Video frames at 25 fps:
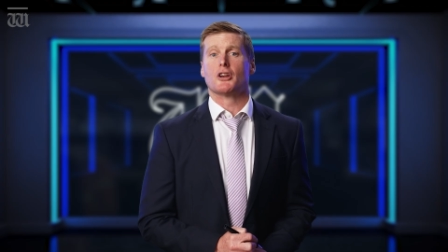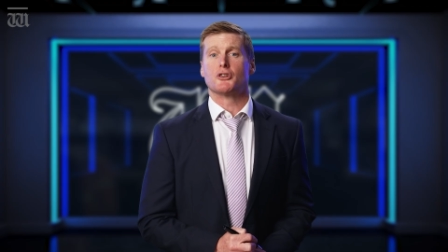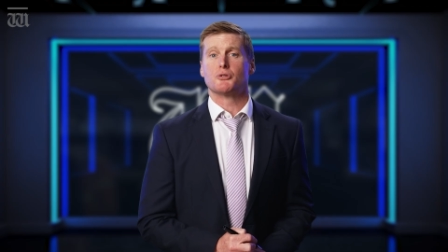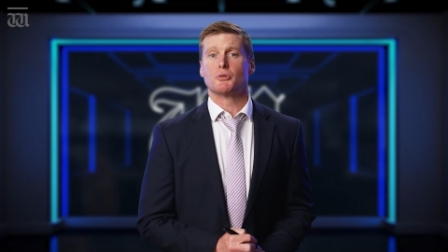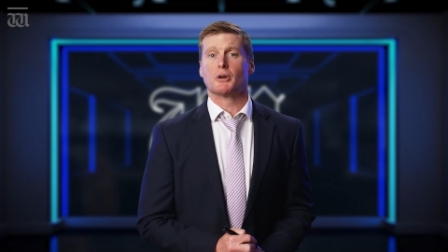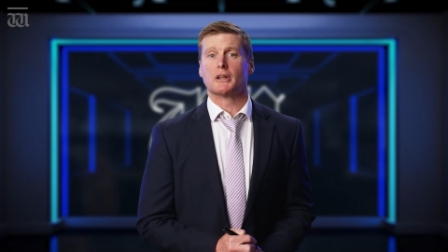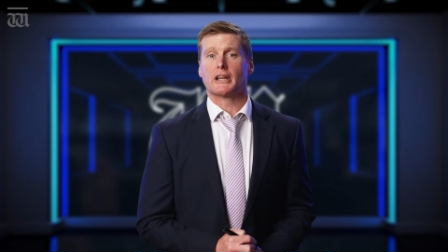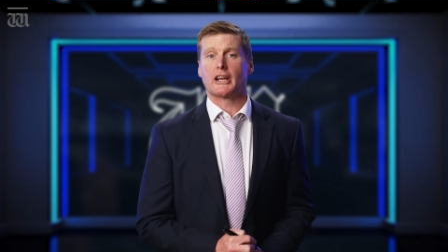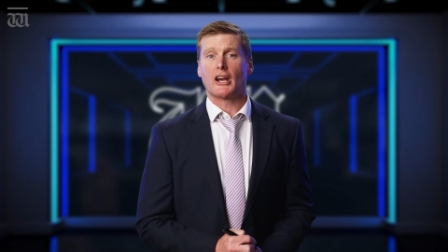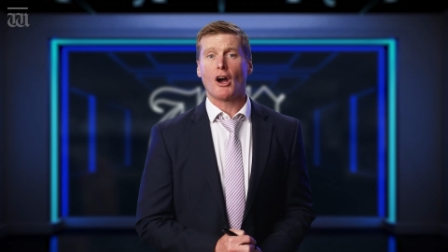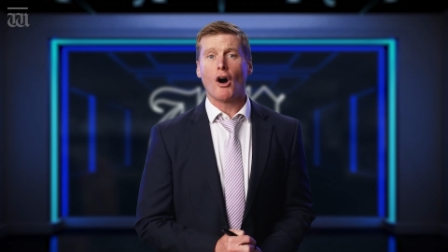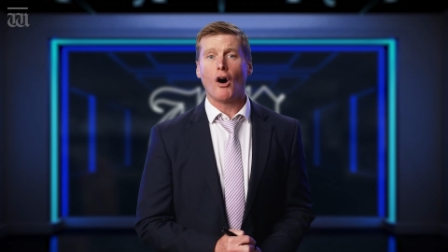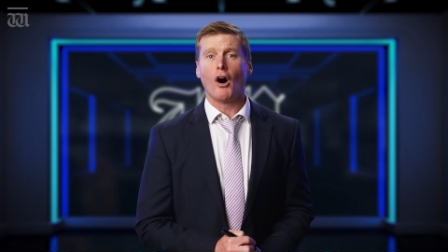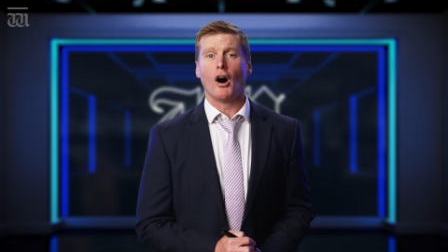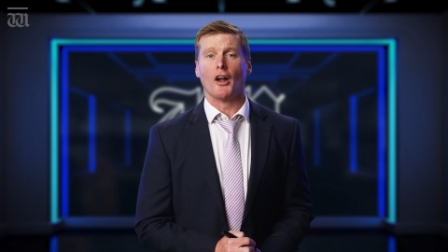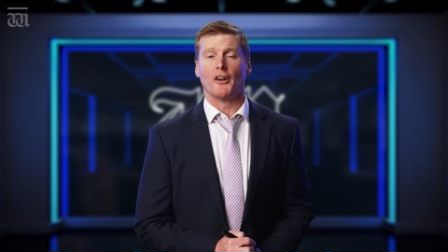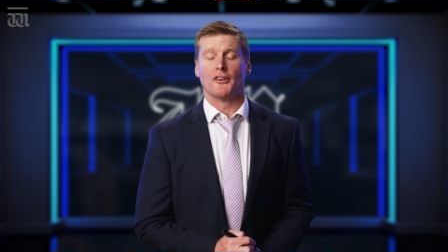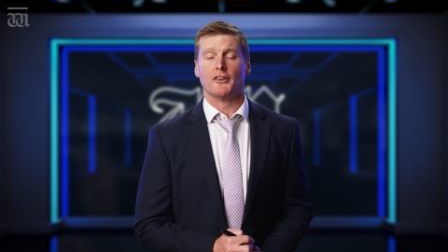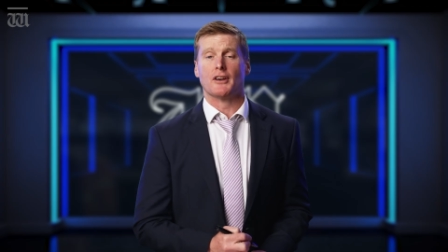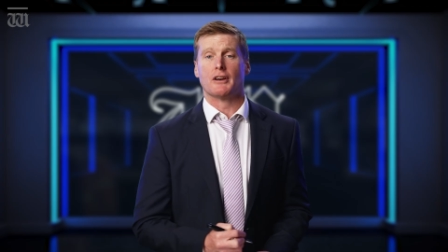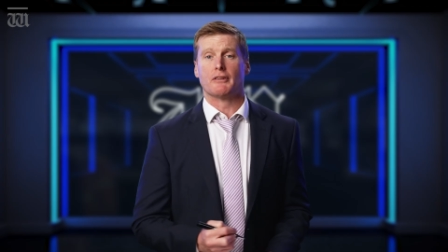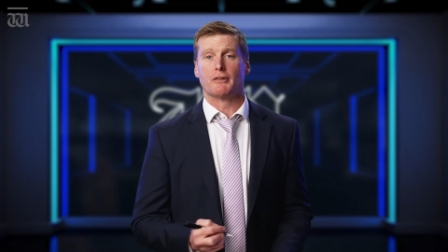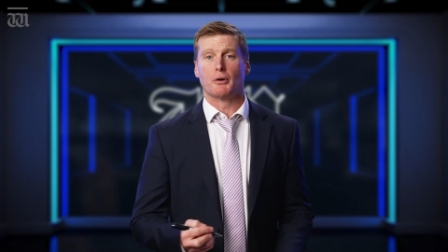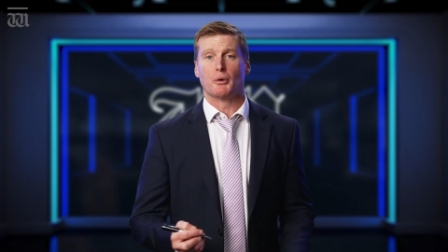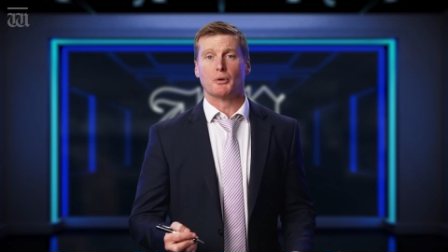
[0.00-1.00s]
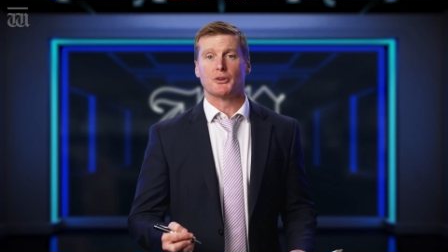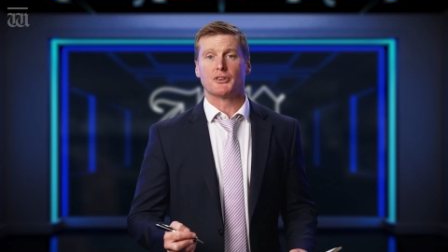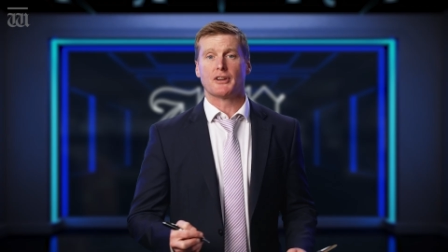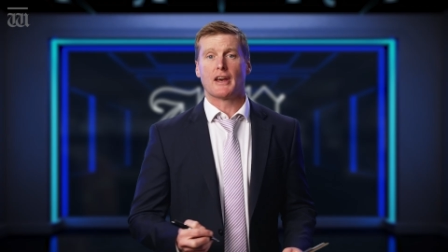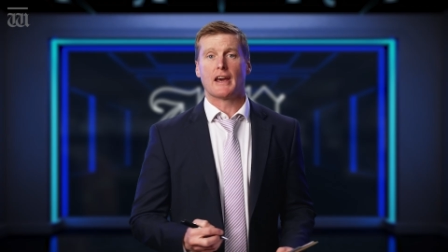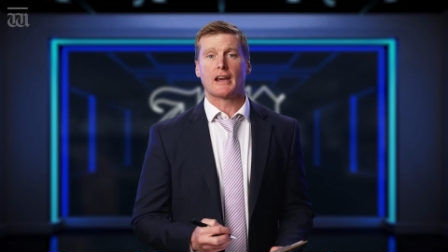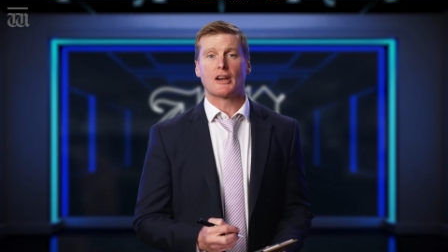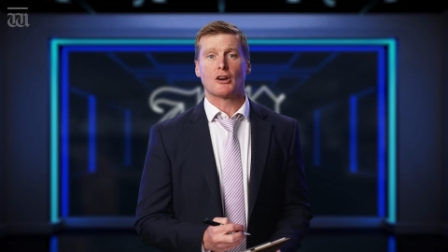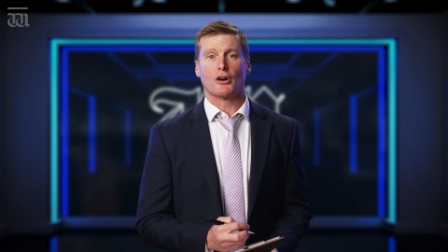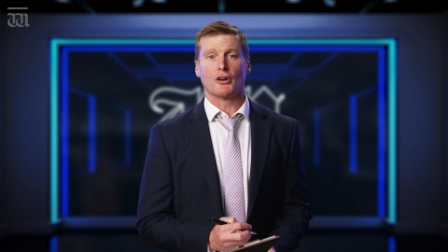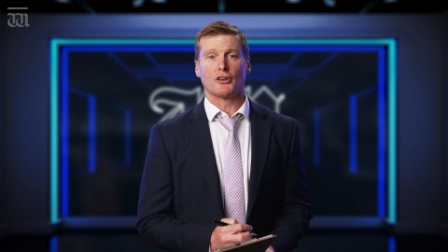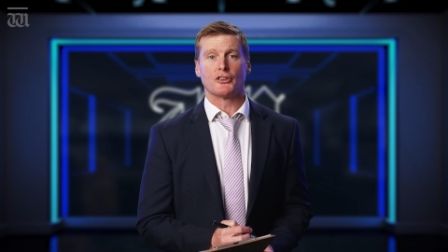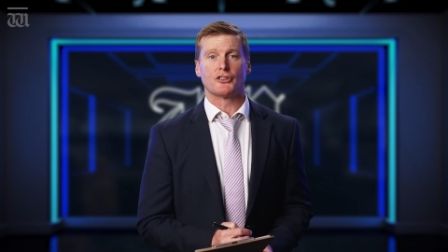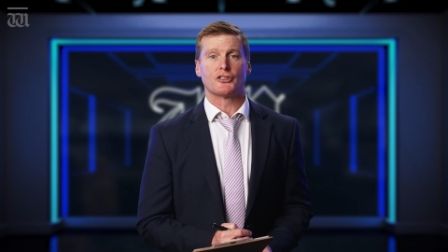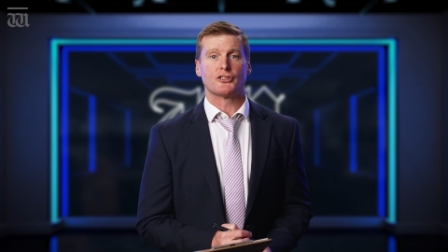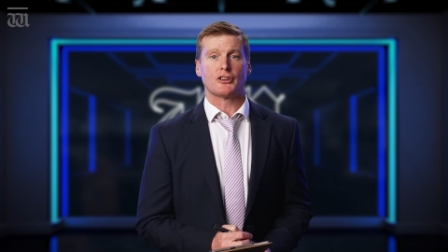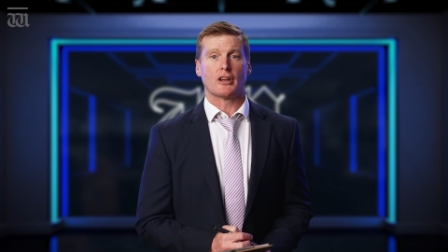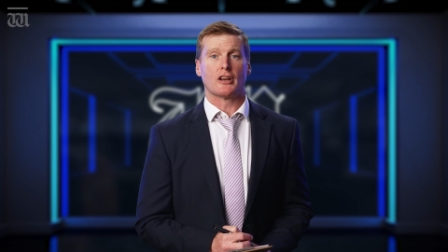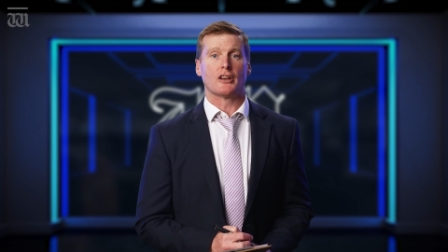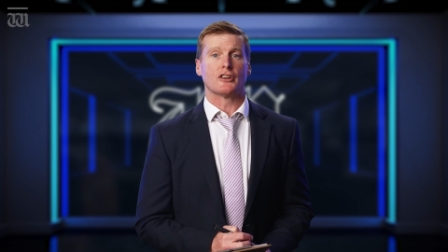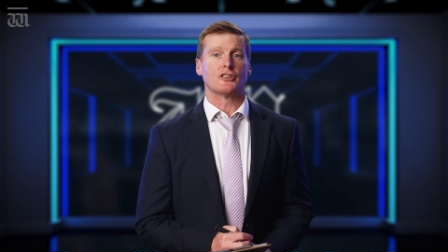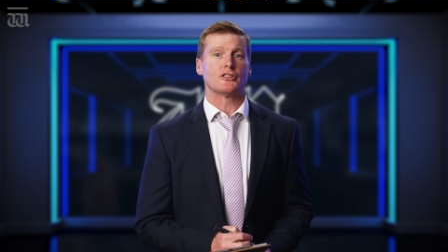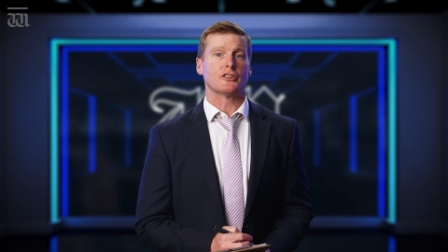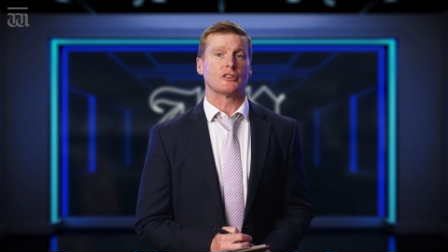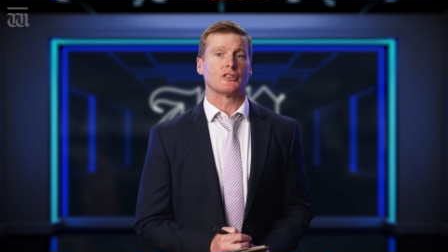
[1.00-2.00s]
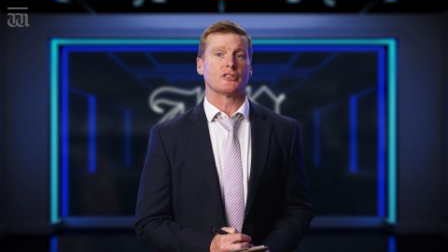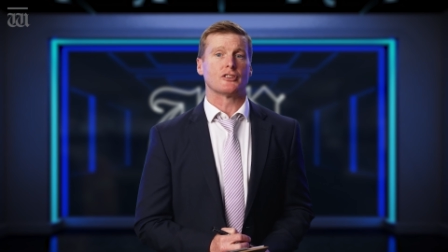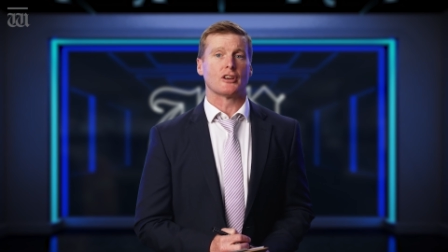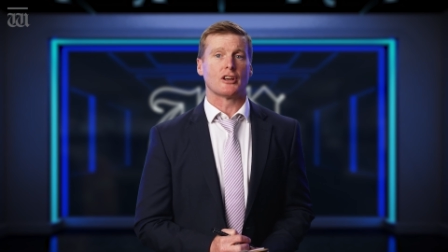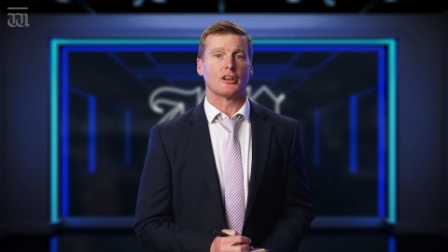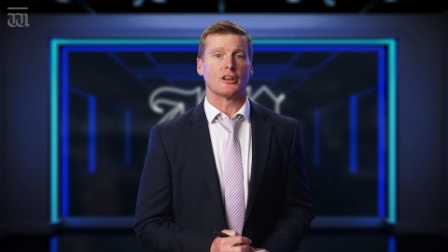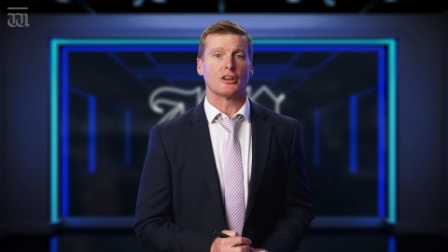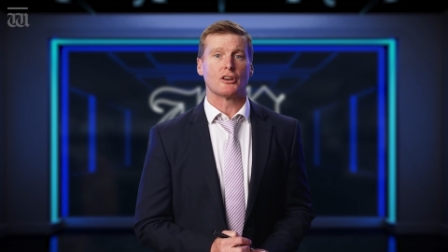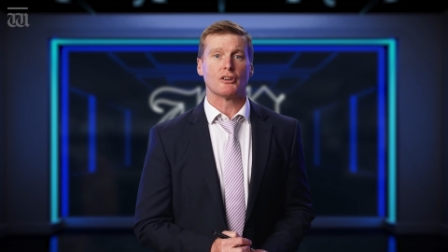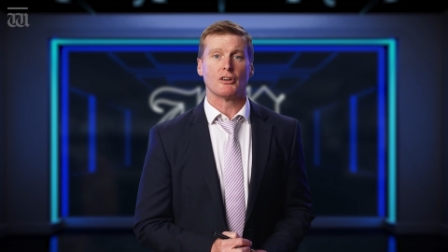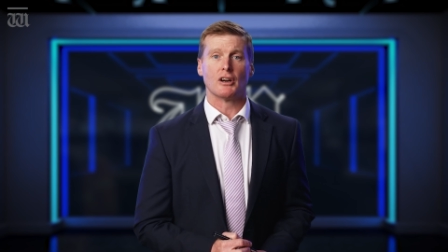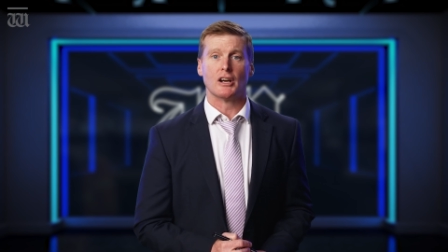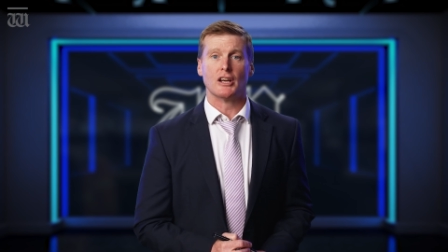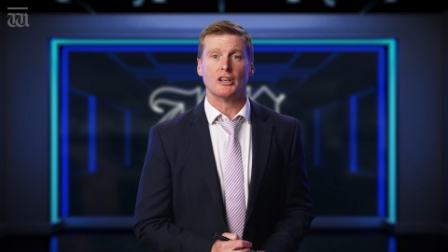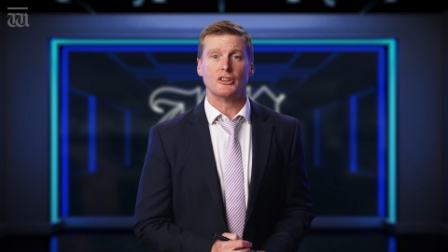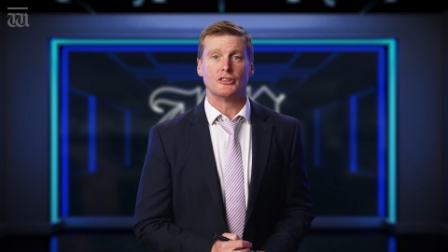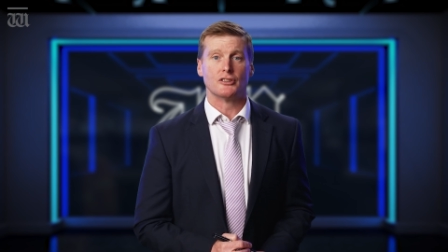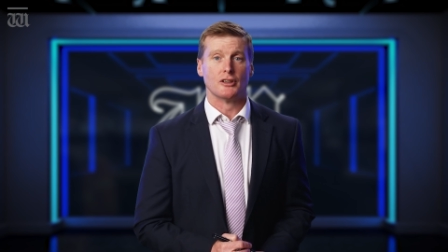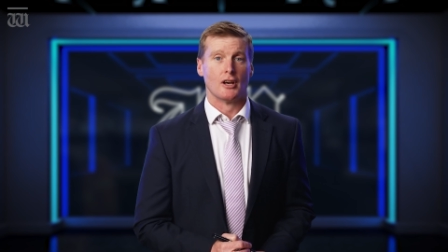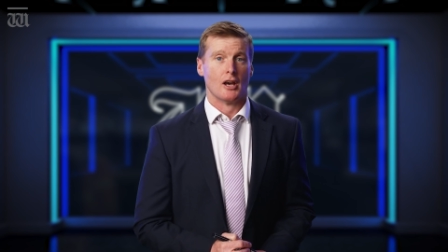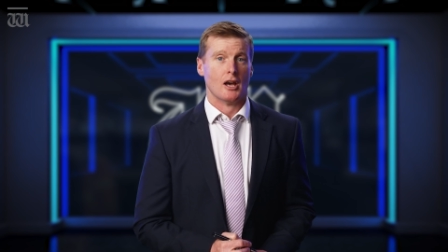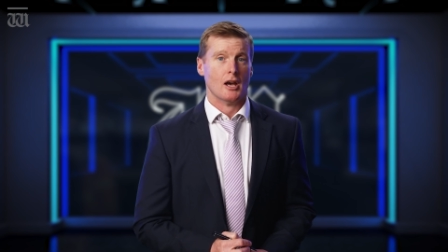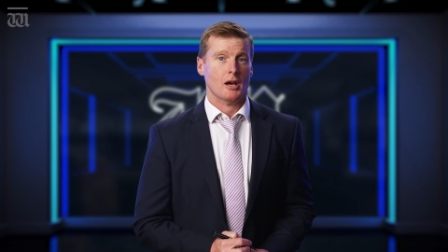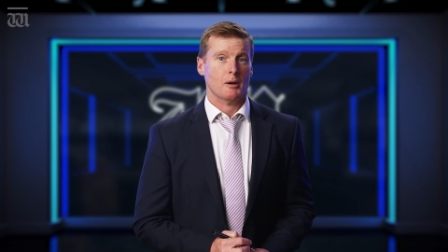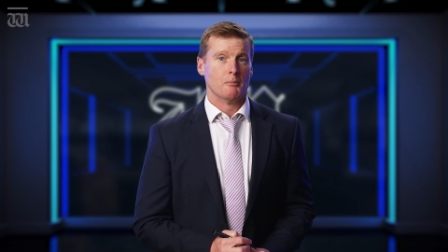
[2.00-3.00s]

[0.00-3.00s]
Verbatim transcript: it's really hot and everyone's aircon set at 16 degrees,